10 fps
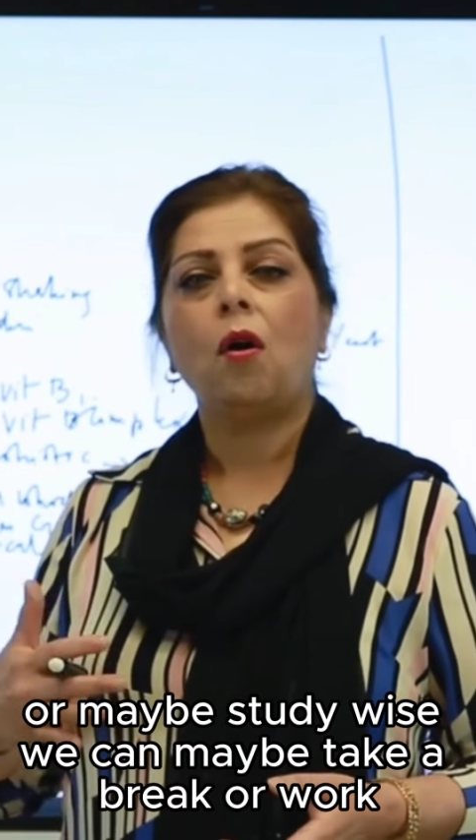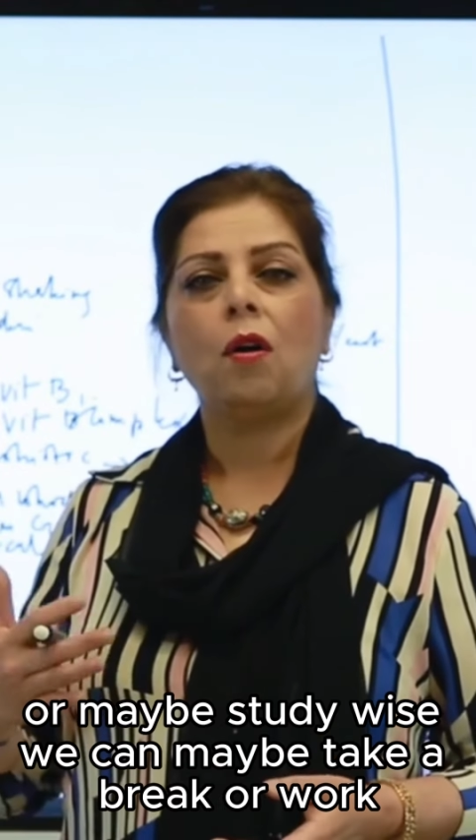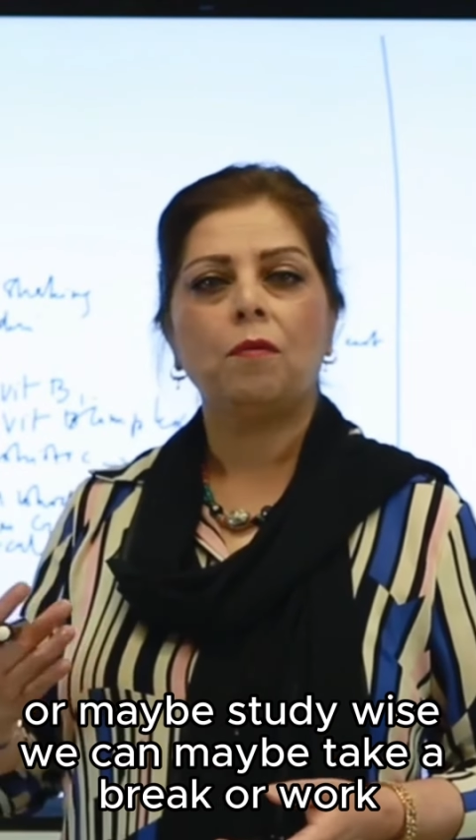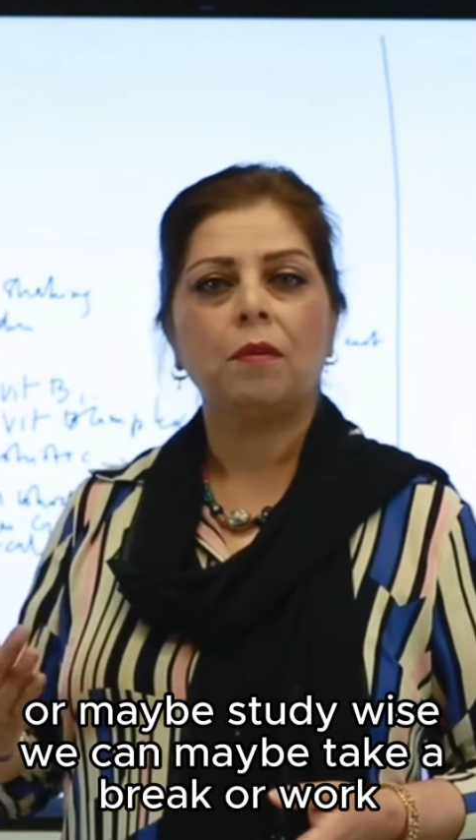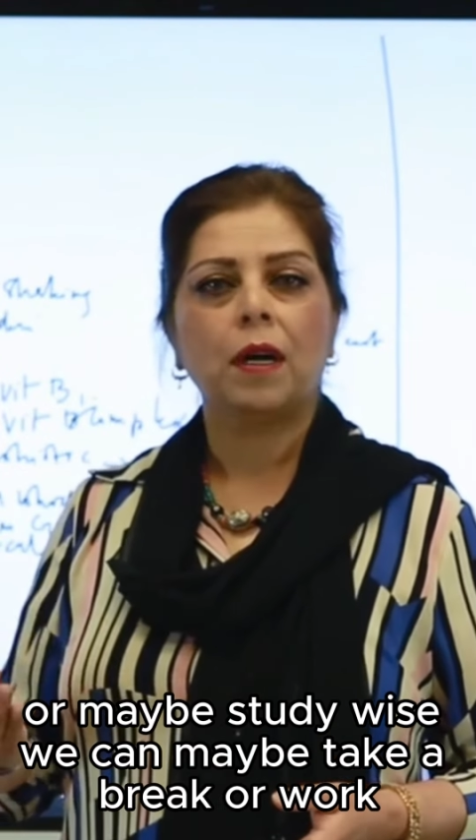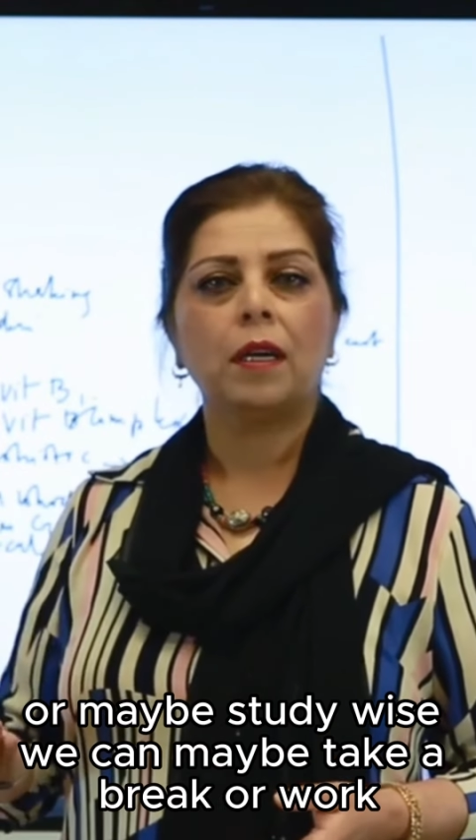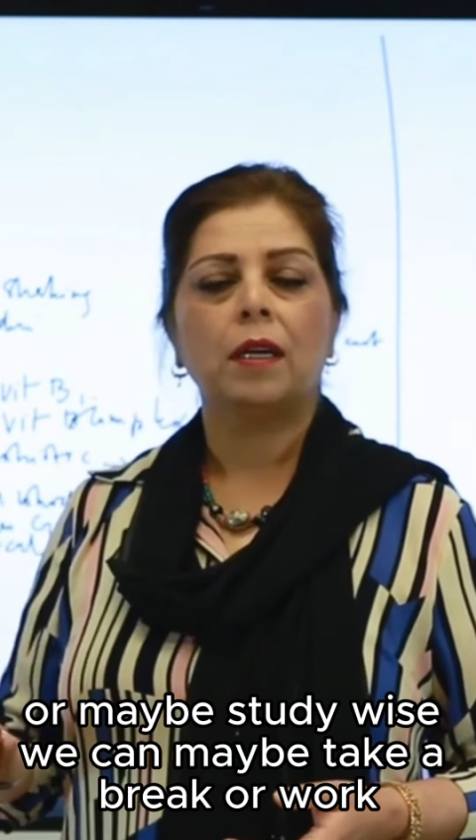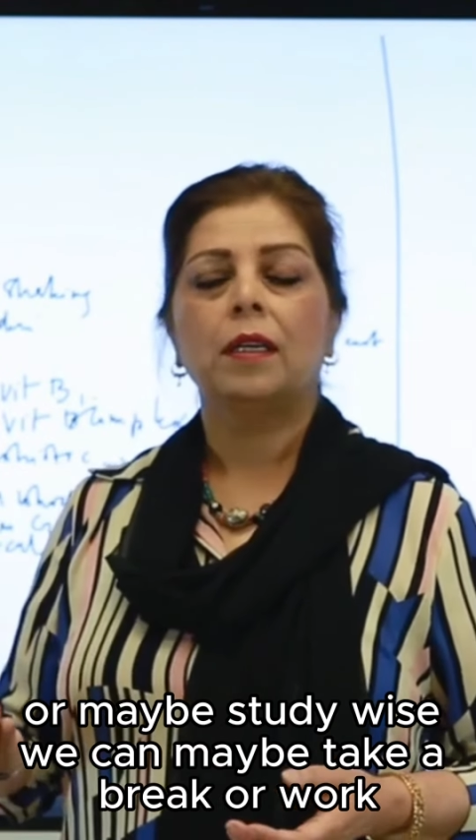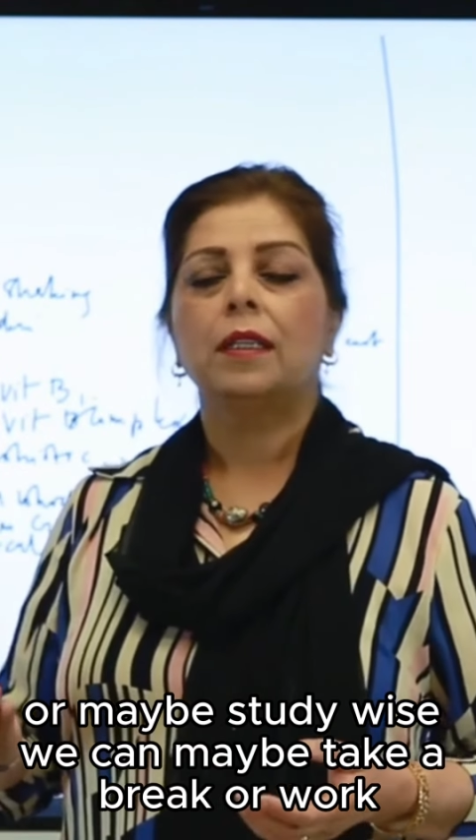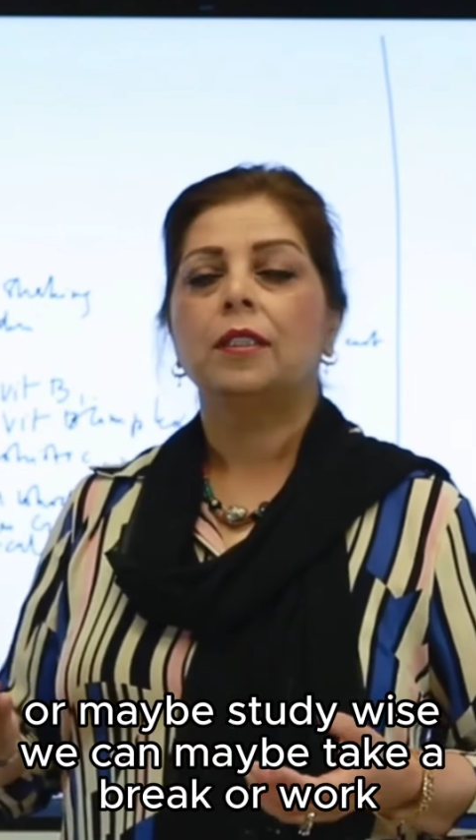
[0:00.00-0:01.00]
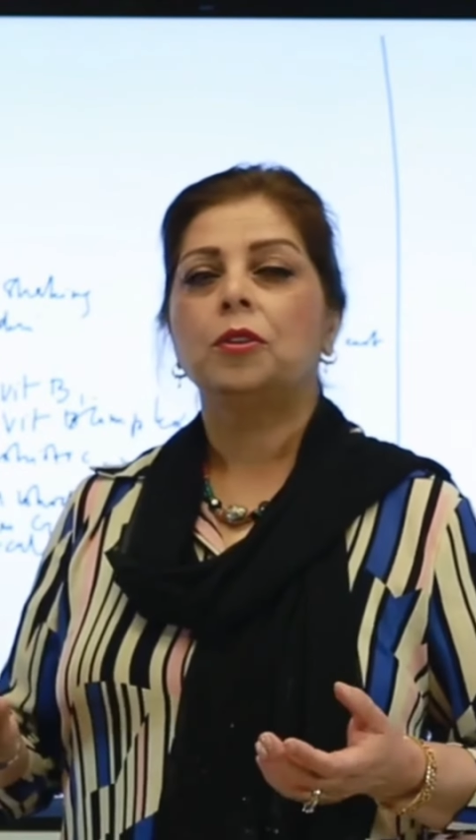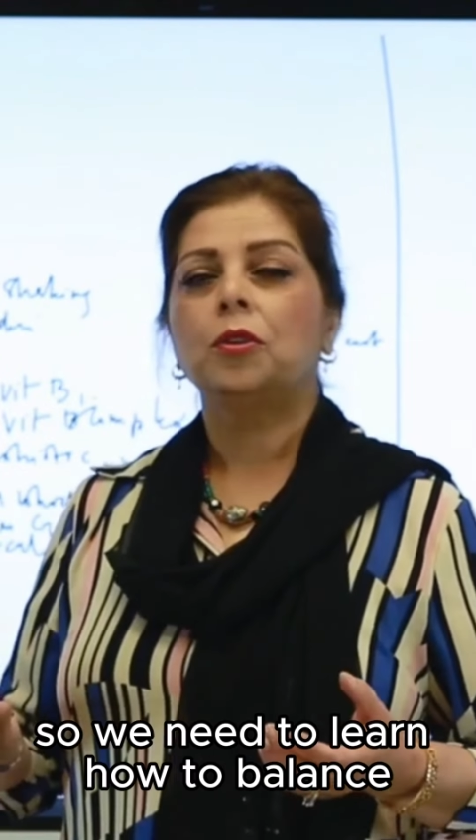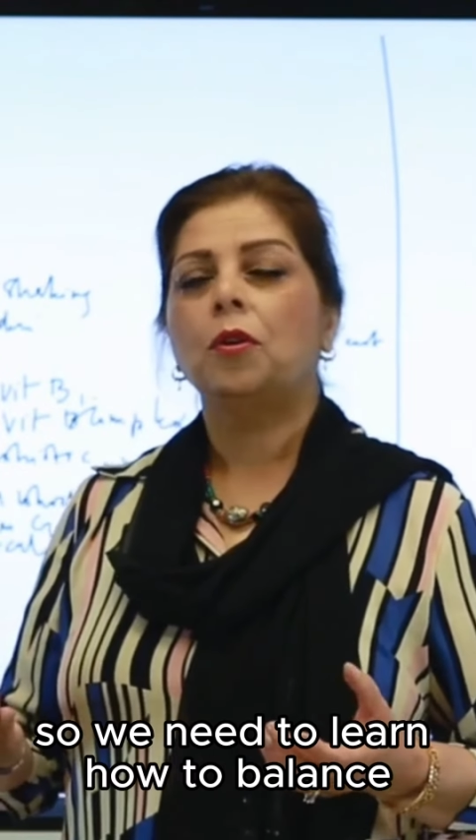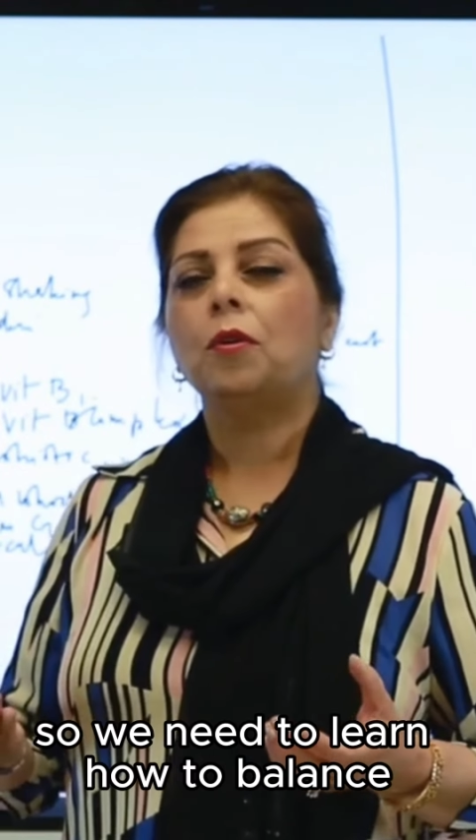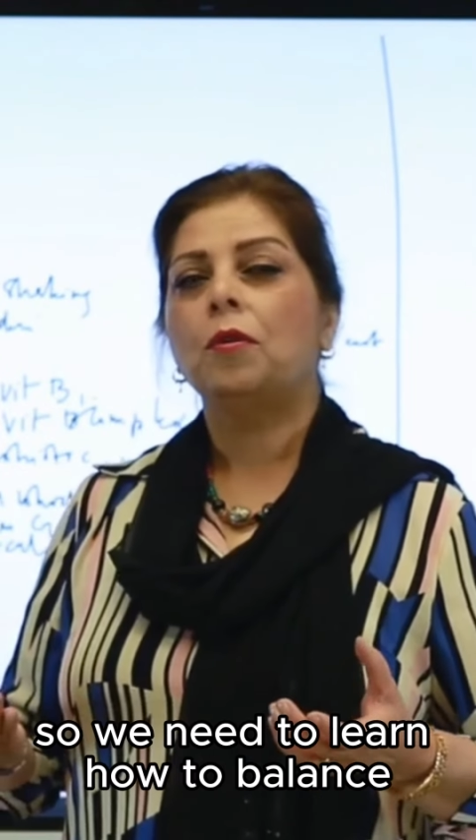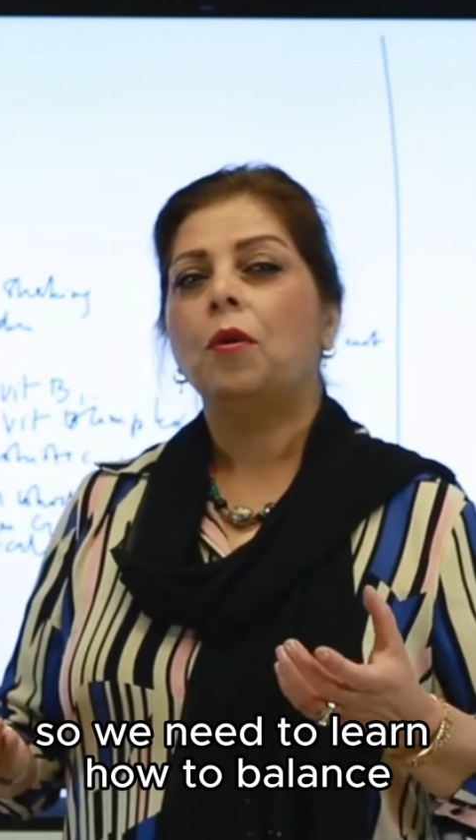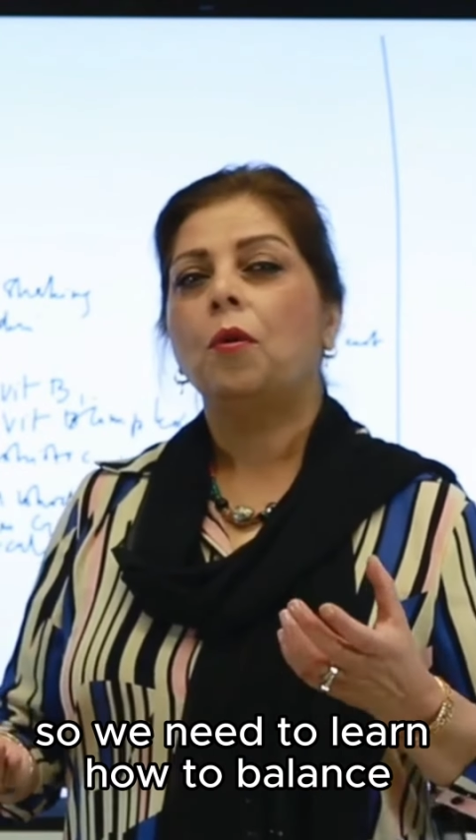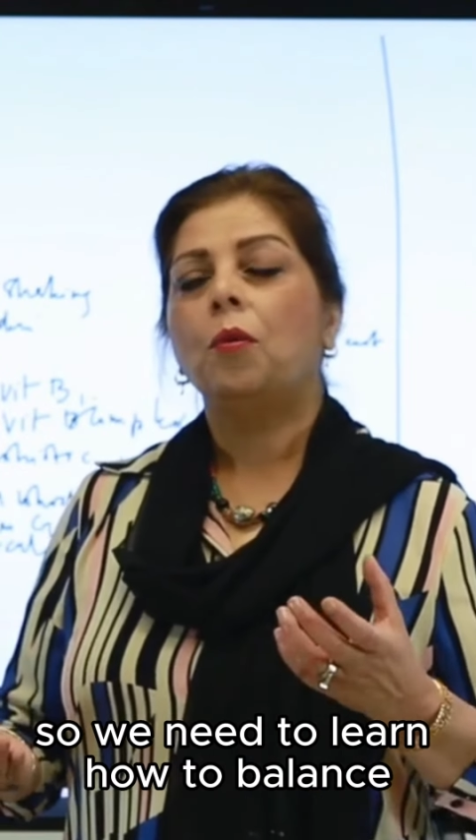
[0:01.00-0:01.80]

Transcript: or work. So